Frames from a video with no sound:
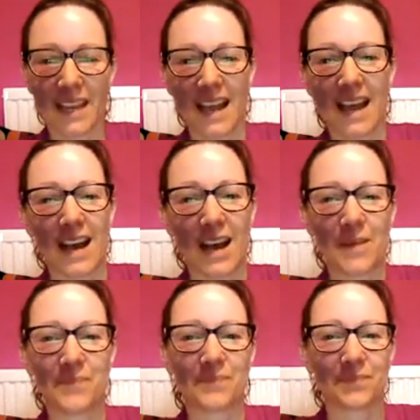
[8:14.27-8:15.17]

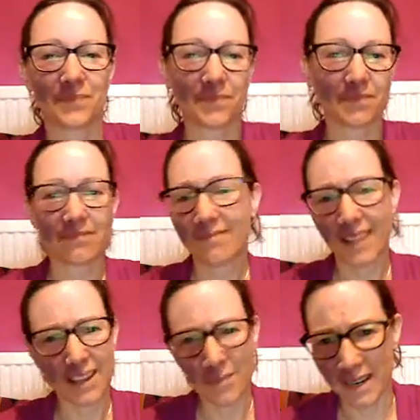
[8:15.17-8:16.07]

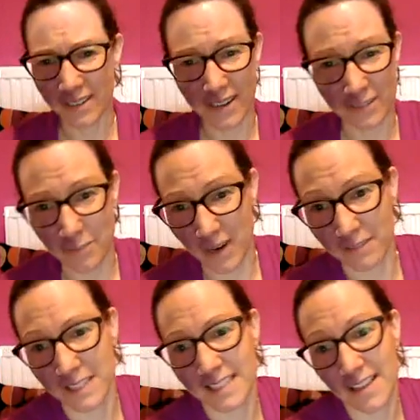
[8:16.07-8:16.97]
You might not have your
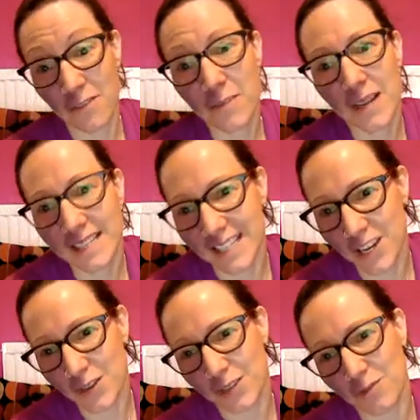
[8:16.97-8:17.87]
breakfast at 7, but it's a
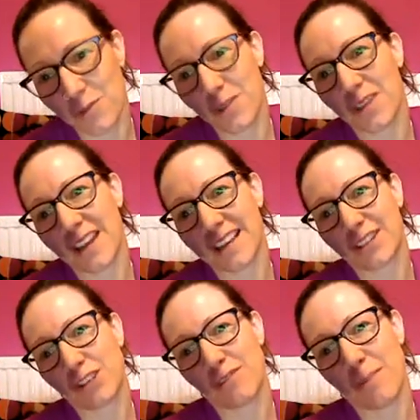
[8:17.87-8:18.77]
useful thing
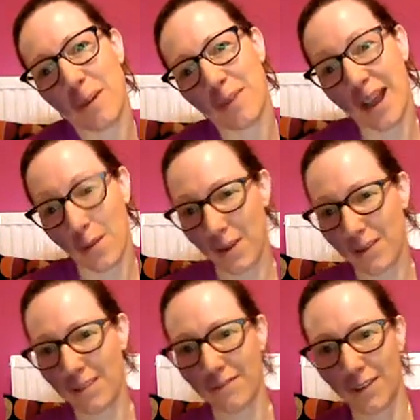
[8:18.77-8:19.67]
to remember how
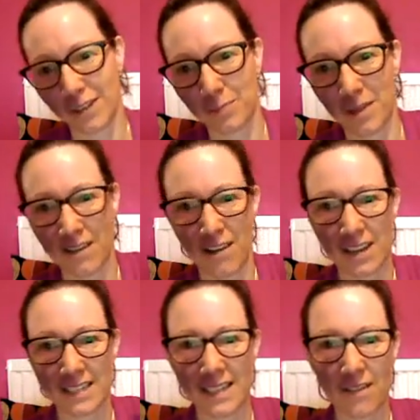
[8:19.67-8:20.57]
many vertebrae there
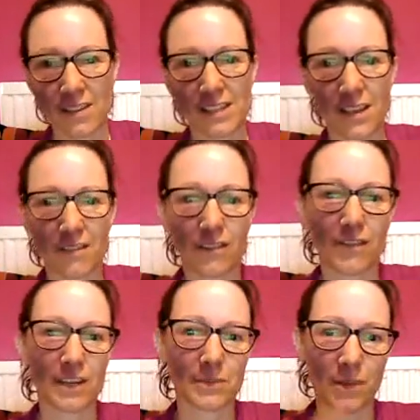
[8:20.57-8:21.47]
are. 7 cervical
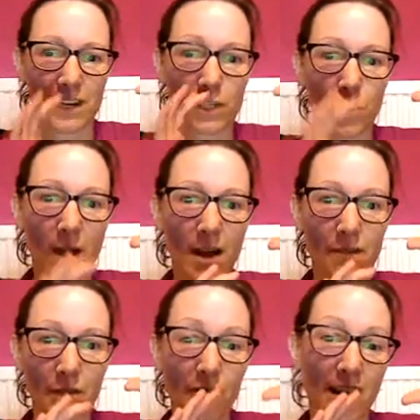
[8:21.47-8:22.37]
vertebrae,
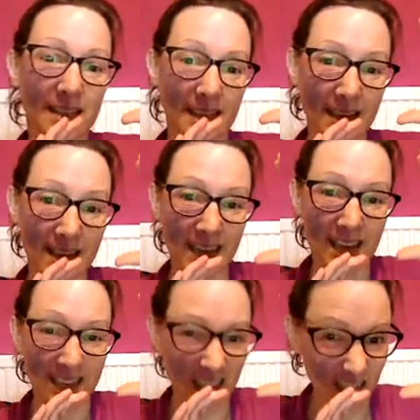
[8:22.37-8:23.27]
12 thoracic,
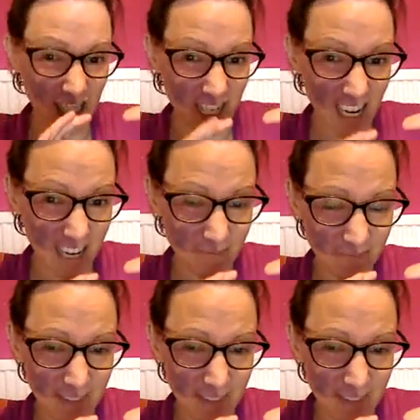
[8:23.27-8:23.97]
lunchtime,